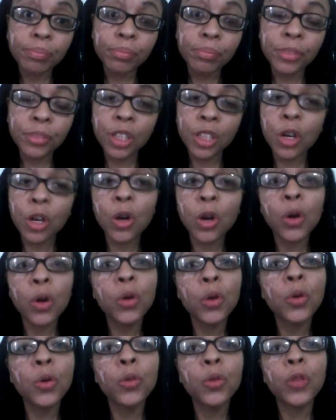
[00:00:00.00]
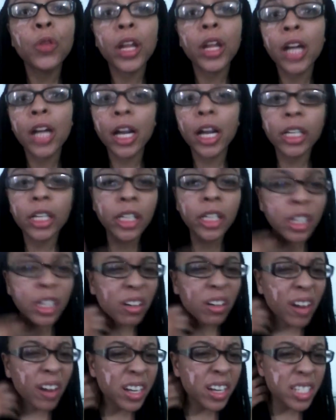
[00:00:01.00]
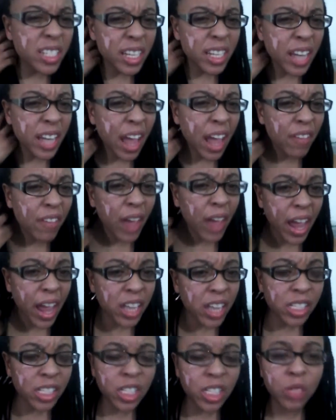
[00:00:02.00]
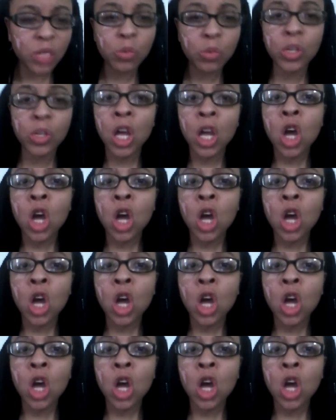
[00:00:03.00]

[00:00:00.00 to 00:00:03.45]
So they kind of looking crazy, and they have an attitude